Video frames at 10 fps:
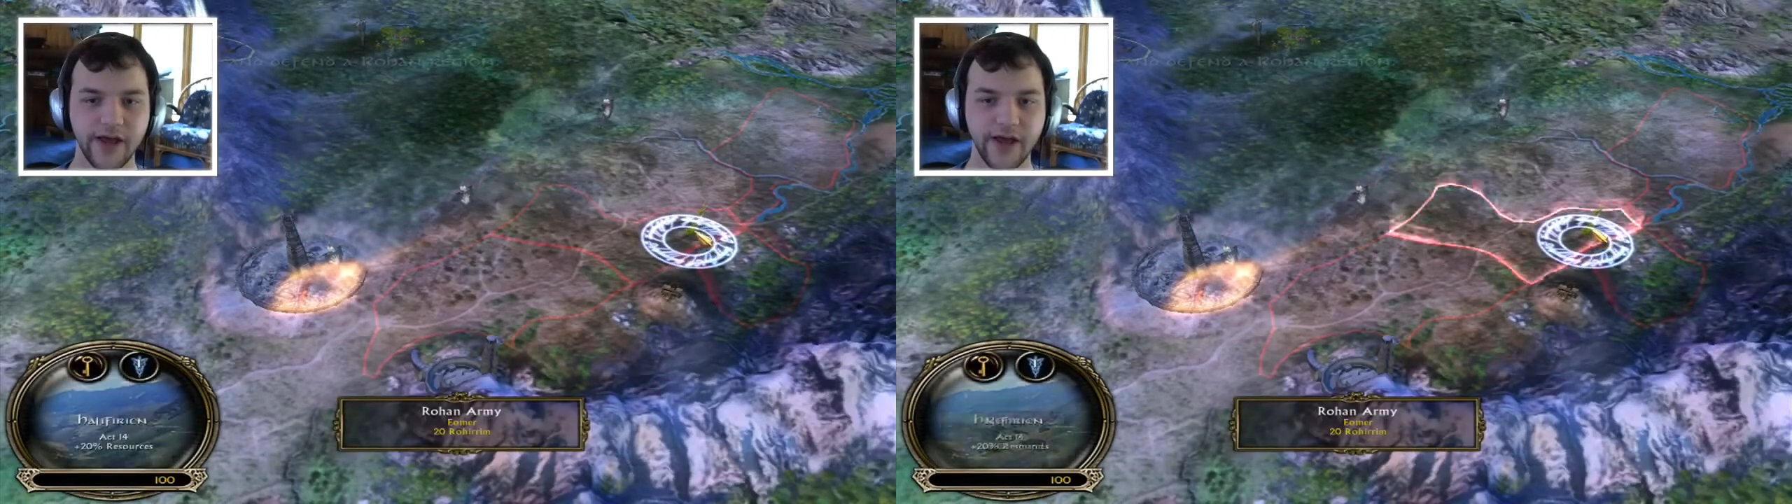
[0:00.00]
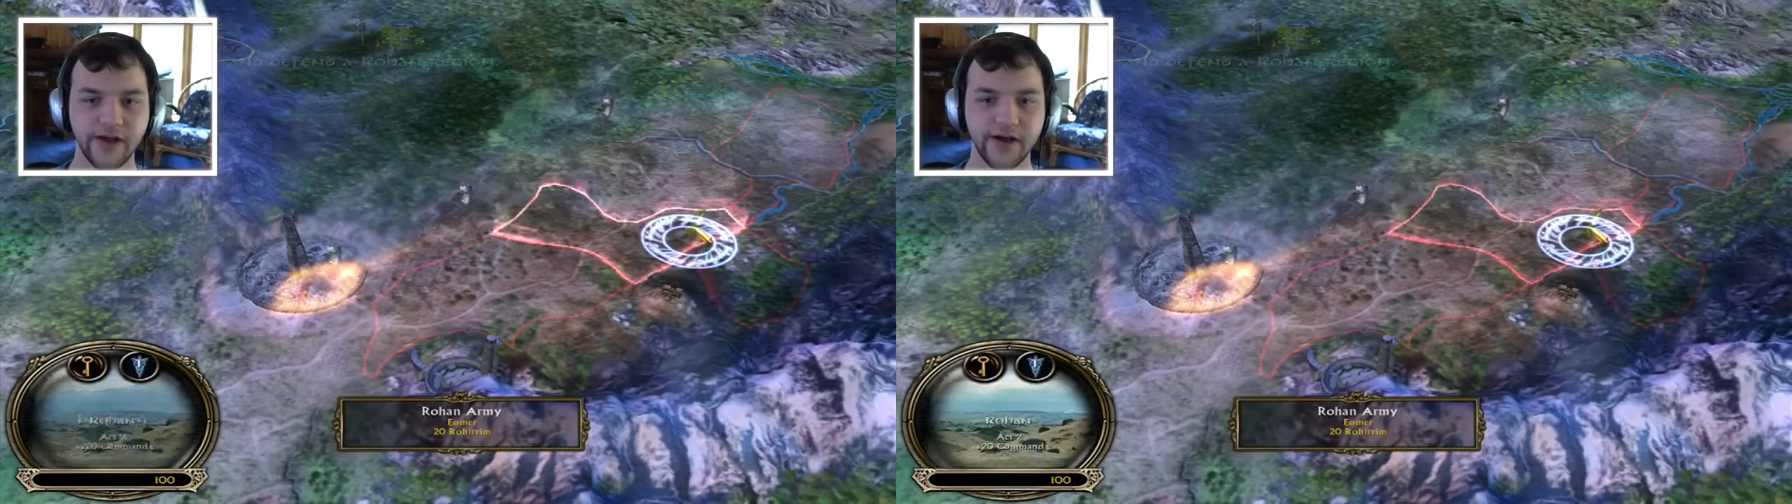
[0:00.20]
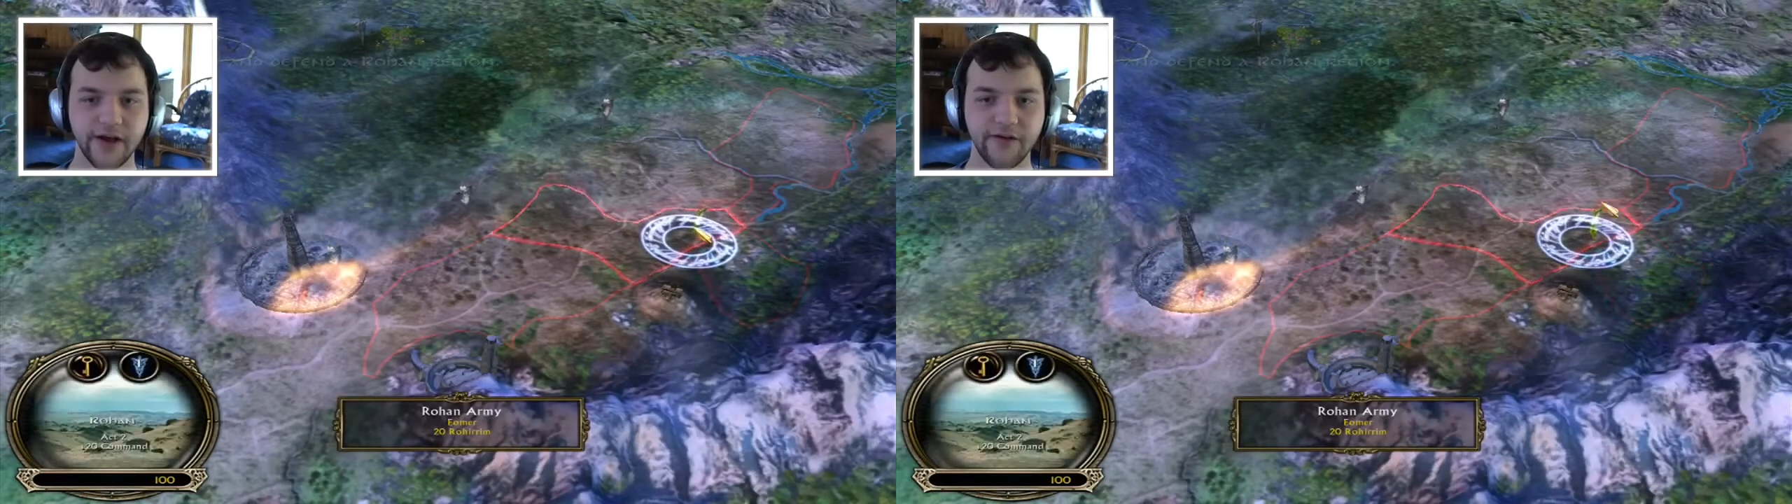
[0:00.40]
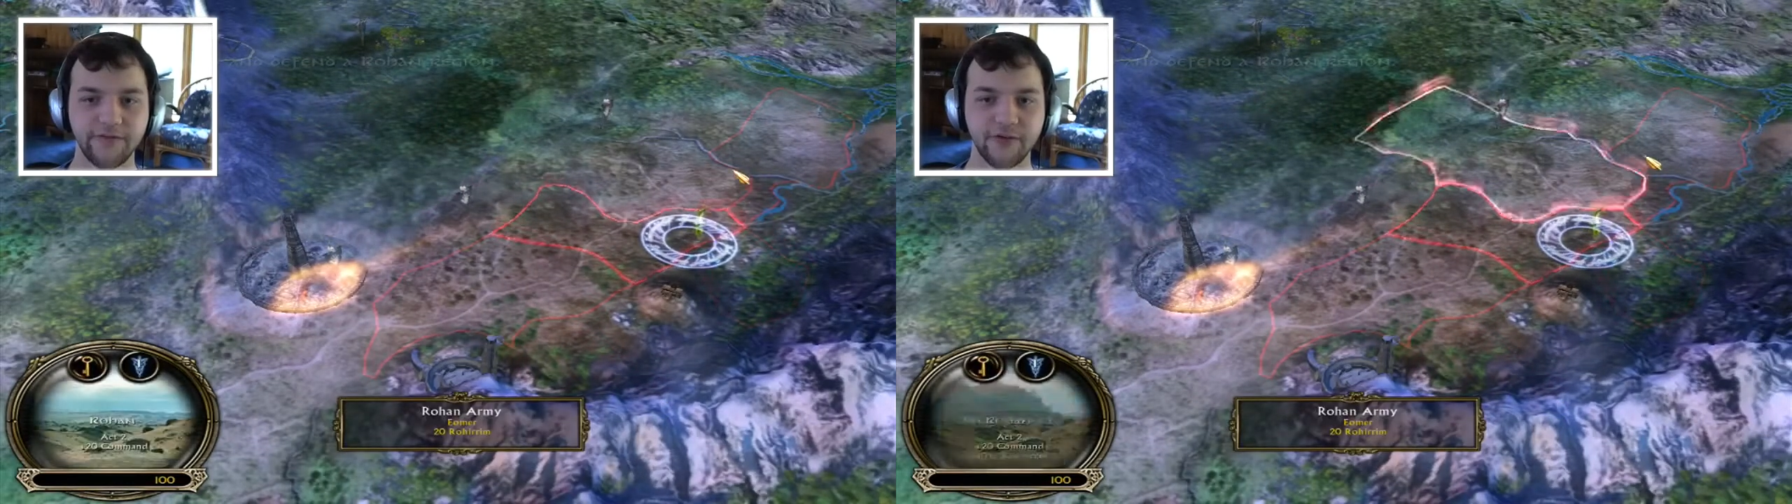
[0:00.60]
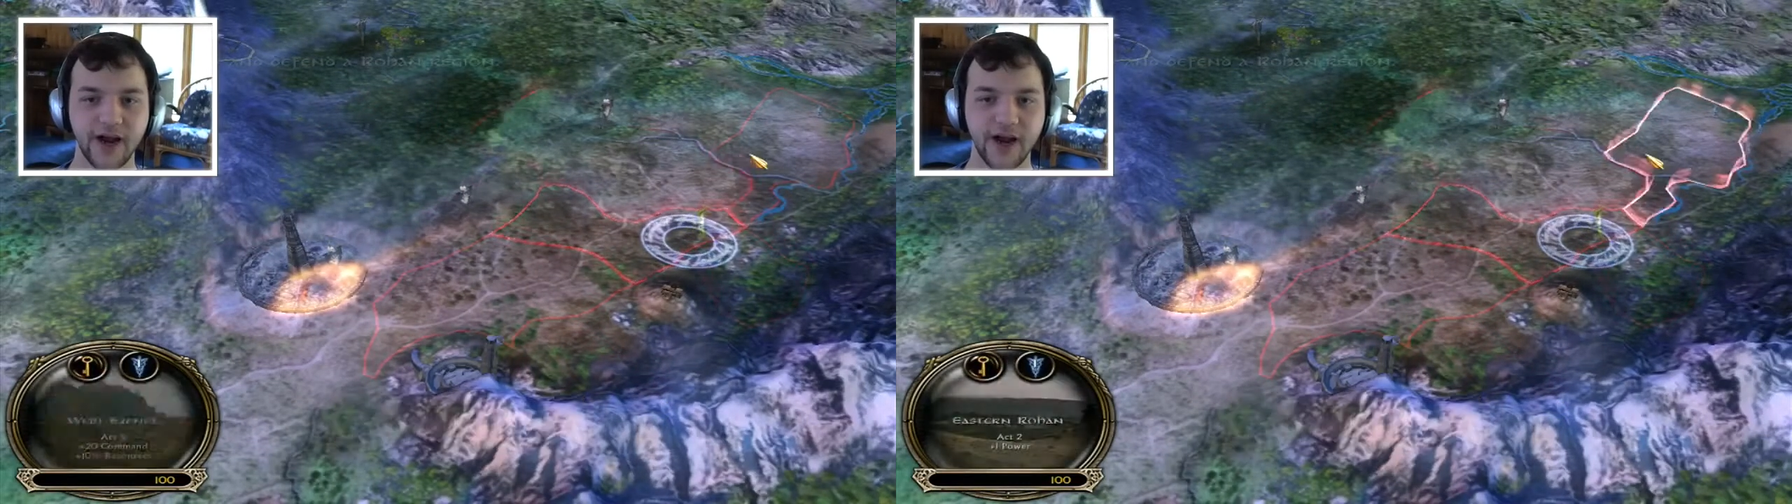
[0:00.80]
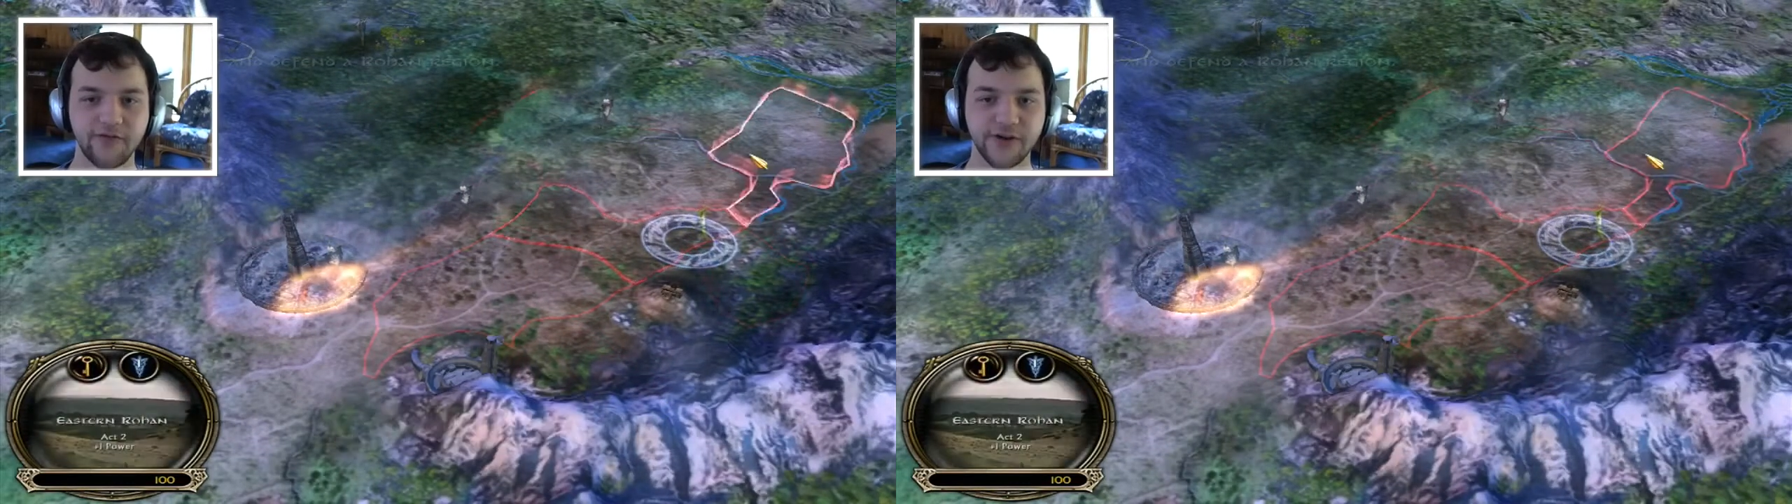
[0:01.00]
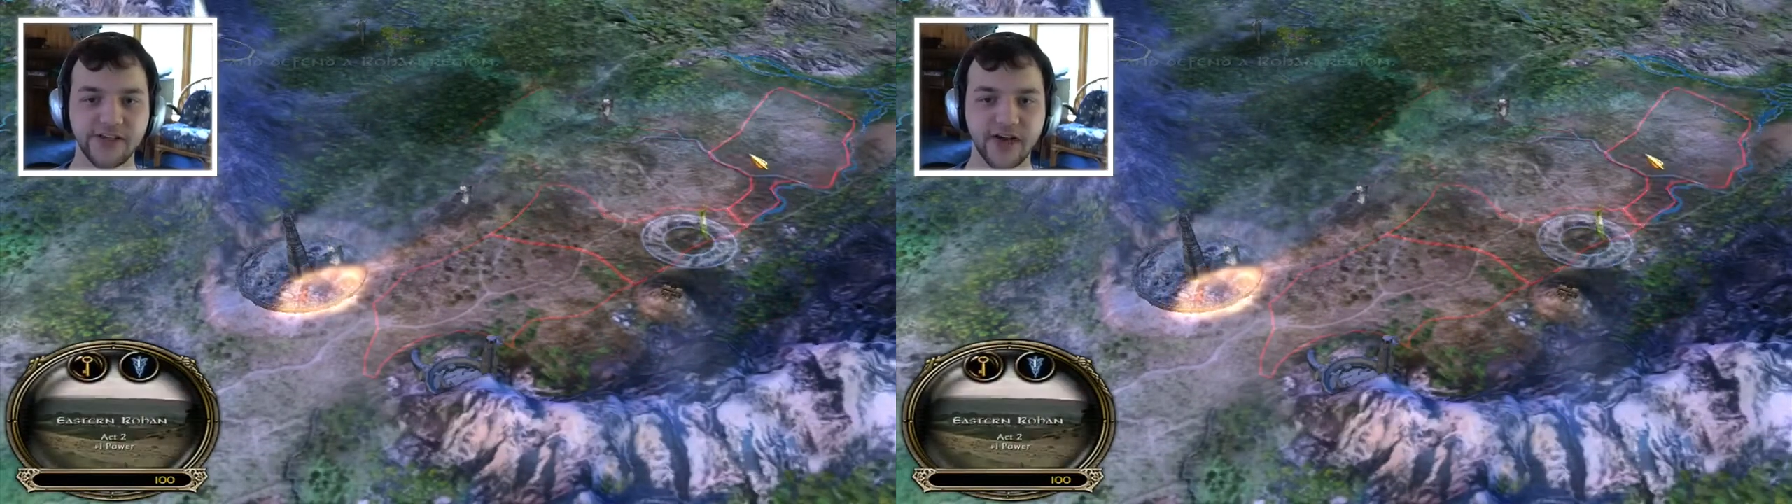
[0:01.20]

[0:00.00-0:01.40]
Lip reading: And for every